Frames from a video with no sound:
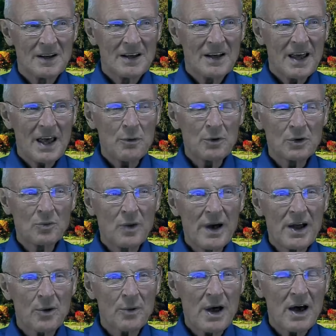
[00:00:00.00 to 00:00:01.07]
He would weigh
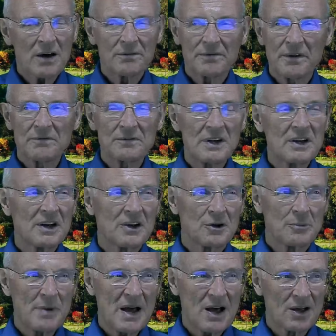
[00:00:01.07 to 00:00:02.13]
around
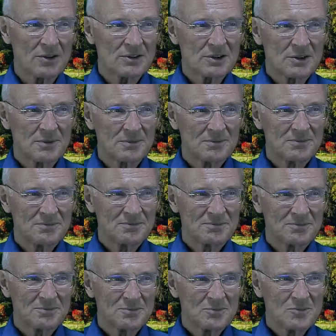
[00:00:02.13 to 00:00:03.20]
1,500 pounds. Yes.
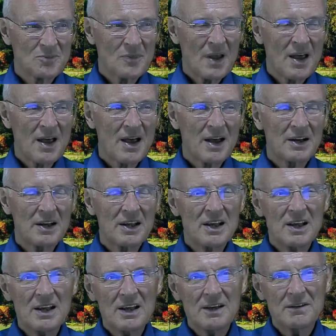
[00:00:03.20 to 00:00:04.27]
And
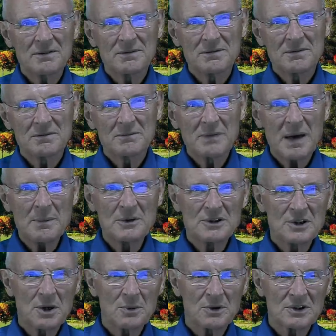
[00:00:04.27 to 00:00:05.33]
Eve, maybe
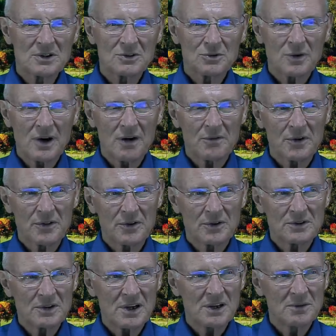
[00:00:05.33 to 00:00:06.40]
she was 12 or
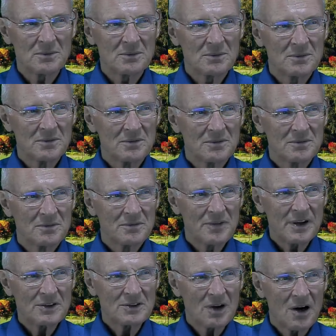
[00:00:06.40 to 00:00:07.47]
13 yep.
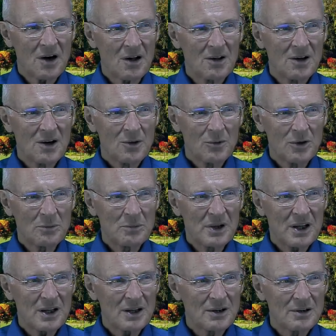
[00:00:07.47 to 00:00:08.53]
feet tall, would
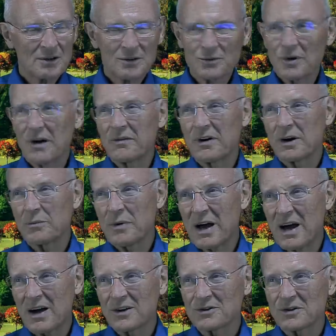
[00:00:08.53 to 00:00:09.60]
be 1,200
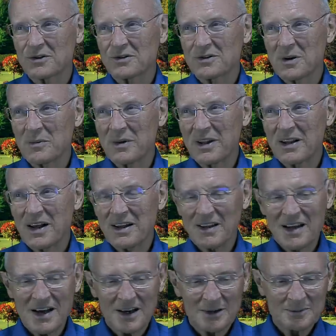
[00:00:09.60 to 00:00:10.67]
pounds or something like
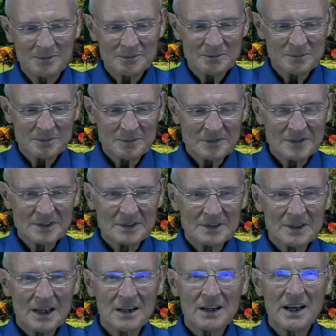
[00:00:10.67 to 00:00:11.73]
that.
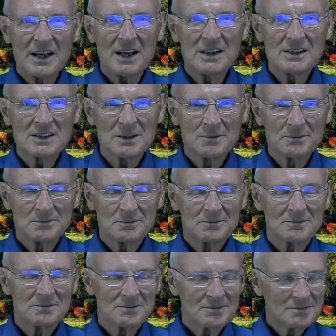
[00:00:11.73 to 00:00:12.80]
Ladies,
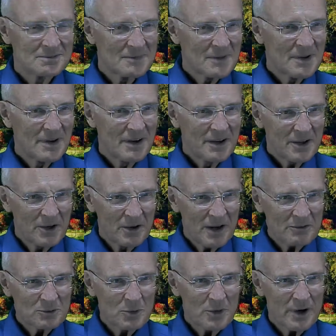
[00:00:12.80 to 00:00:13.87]
you don't
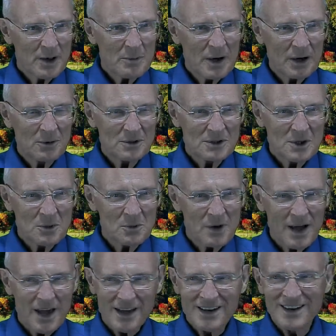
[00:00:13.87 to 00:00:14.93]
have to worry about losing weight.